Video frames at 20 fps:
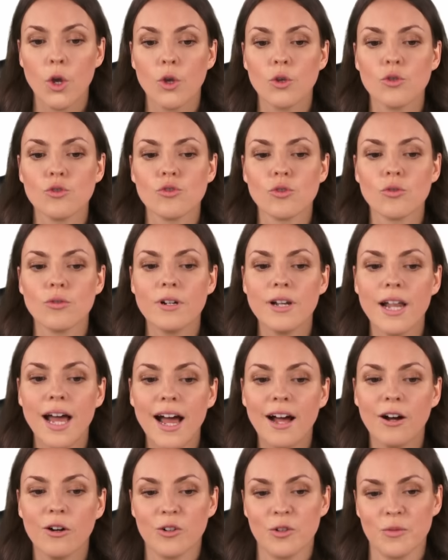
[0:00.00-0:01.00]
So
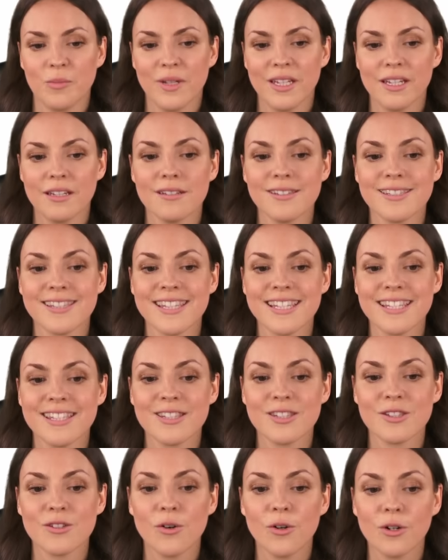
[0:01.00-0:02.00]
now, because the
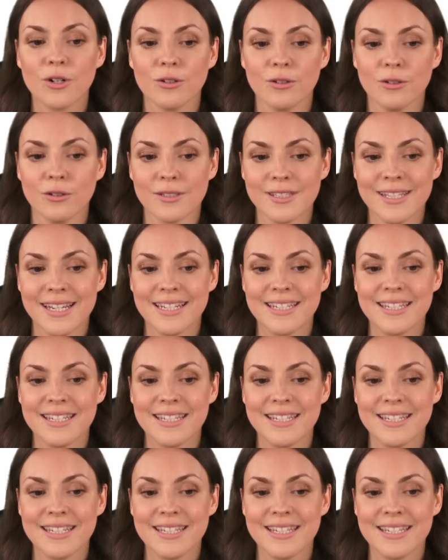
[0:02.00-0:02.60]
circles